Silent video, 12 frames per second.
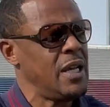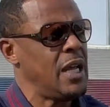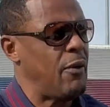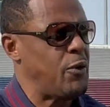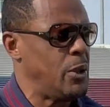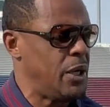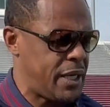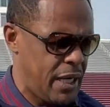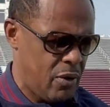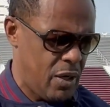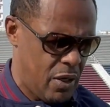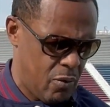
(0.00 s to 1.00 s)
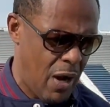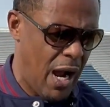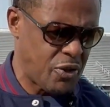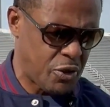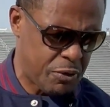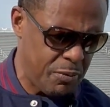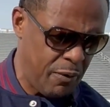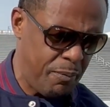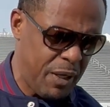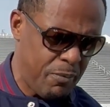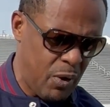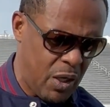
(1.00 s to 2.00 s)
If you look at Roger Smith,
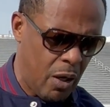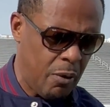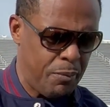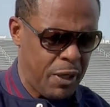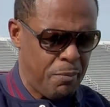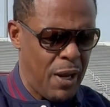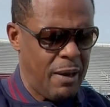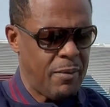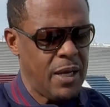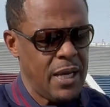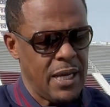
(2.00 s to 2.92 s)
we call him Big Baby,